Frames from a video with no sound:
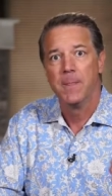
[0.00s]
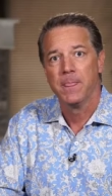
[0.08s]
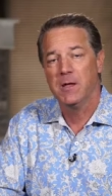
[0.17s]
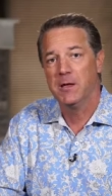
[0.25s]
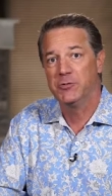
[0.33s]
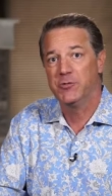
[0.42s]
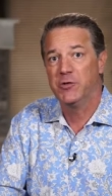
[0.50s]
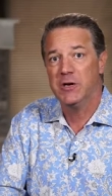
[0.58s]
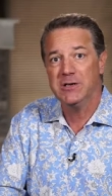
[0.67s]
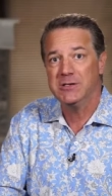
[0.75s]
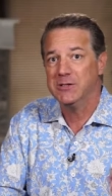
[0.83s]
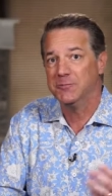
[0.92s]
it's
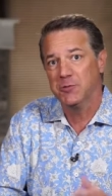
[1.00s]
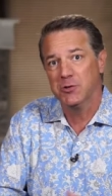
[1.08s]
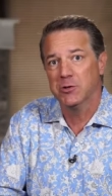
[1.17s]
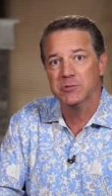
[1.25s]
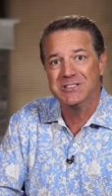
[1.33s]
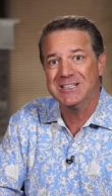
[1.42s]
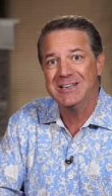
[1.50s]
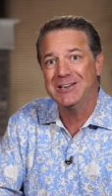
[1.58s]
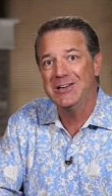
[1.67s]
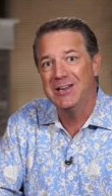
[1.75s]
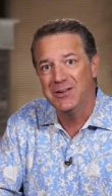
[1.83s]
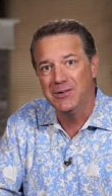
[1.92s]
very difficult to get
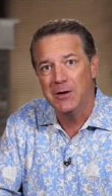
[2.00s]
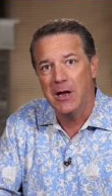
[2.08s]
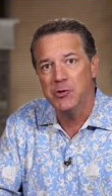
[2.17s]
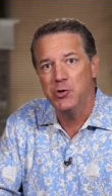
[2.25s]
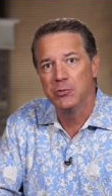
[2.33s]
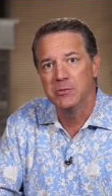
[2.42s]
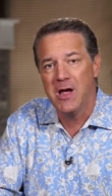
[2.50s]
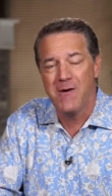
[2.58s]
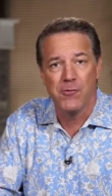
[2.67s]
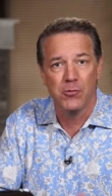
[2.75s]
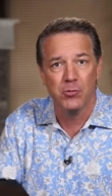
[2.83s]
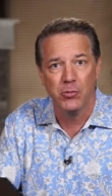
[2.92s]
in, and you'll
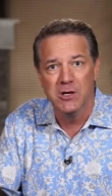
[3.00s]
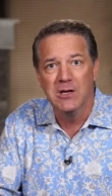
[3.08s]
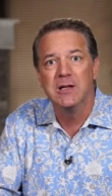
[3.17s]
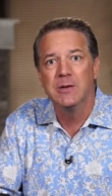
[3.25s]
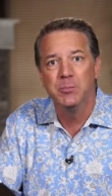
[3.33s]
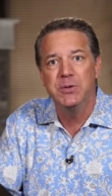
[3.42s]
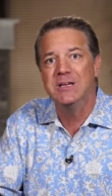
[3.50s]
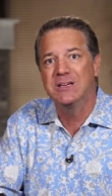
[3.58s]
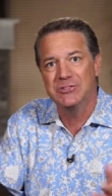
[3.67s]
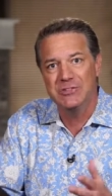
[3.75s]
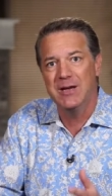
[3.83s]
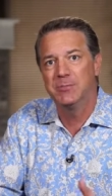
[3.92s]
never really be
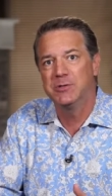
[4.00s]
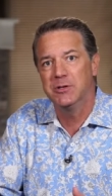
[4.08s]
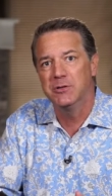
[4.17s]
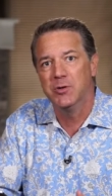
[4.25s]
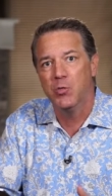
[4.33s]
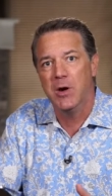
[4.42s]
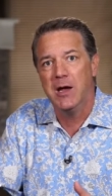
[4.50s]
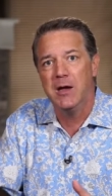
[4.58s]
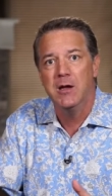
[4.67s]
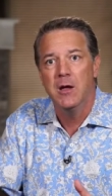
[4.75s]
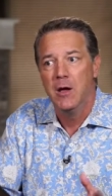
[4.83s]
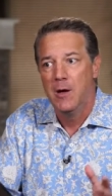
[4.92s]
accepted the
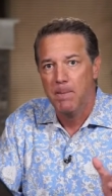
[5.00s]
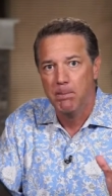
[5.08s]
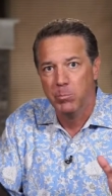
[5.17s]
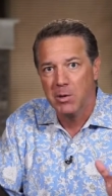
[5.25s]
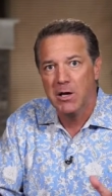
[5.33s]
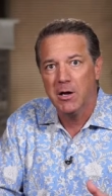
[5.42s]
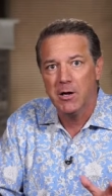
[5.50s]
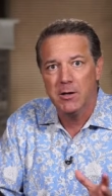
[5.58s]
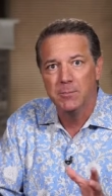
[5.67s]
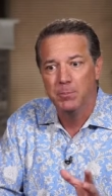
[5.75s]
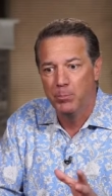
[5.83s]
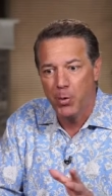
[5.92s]
way
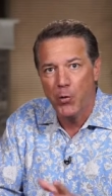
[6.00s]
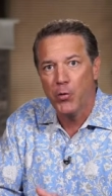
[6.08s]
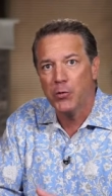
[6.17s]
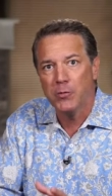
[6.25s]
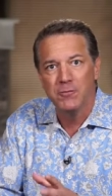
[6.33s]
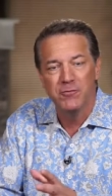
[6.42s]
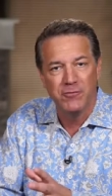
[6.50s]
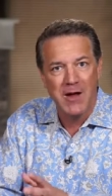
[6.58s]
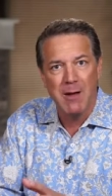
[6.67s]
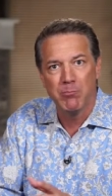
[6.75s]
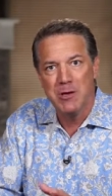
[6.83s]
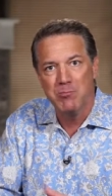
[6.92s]
blood-born
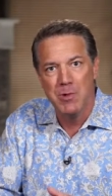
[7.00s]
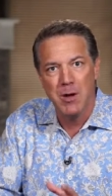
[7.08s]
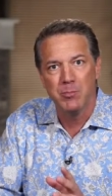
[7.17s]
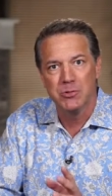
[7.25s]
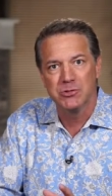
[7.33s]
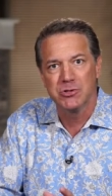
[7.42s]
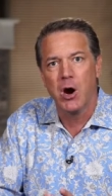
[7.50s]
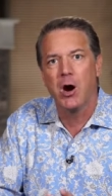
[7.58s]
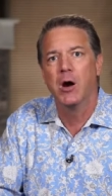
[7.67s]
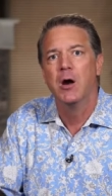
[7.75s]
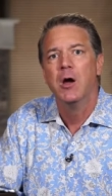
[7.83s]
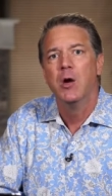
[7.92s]
family members
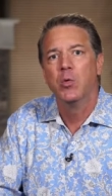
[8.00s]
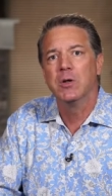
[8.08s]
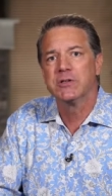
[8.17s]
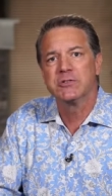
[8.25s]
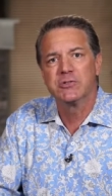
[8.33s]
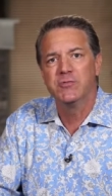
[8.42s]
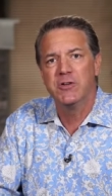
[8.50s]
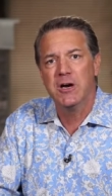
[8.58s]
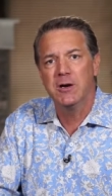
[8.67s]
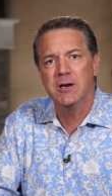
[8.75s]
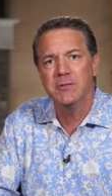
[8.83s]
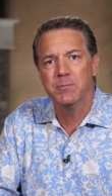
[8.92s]
are. Well, it's
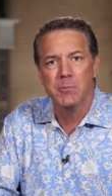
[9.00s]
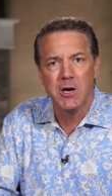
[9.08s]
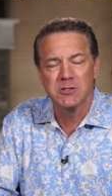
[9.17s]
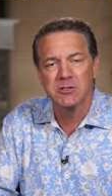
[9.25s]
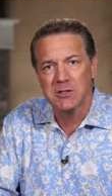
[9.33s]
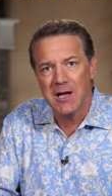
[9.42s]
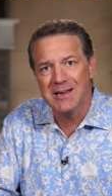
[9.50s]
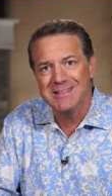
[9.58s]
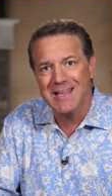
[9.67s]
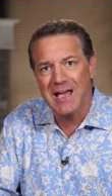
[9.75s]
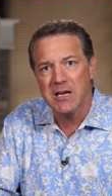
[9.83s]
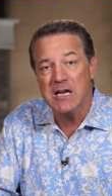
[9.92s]
very much like
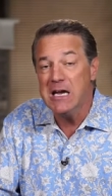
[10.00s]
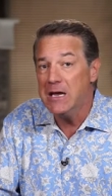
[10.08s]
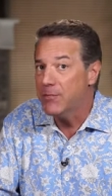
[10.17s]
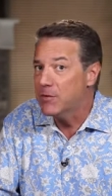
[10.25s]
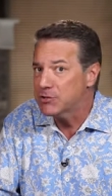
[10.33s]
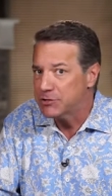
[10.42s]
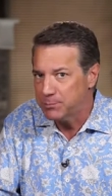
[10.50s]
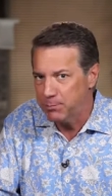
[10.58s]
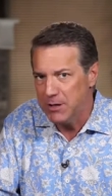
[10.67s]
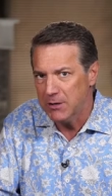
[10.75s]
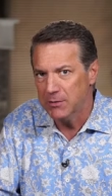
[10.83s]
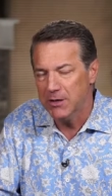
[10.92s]
that in the
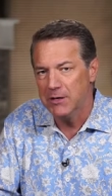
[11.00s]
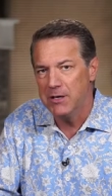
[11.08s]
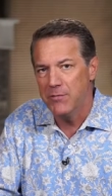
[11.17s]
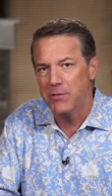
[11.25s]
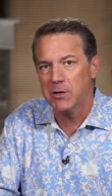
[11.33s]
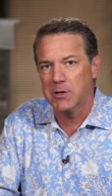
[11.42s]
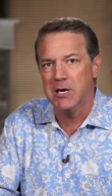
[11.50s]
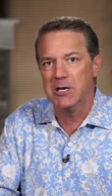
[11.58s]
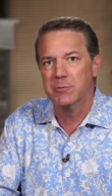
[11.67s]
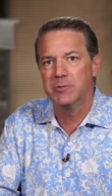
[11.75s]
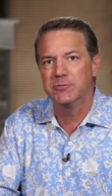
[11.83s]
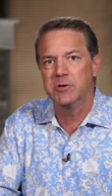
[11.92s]
Spirit in the
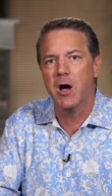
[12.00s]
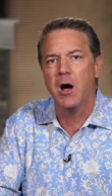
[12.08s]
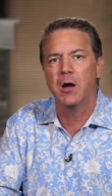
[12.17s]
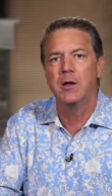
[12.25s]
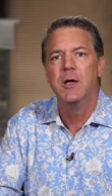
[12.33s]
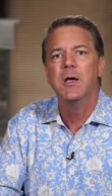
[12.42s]
kingdom of God.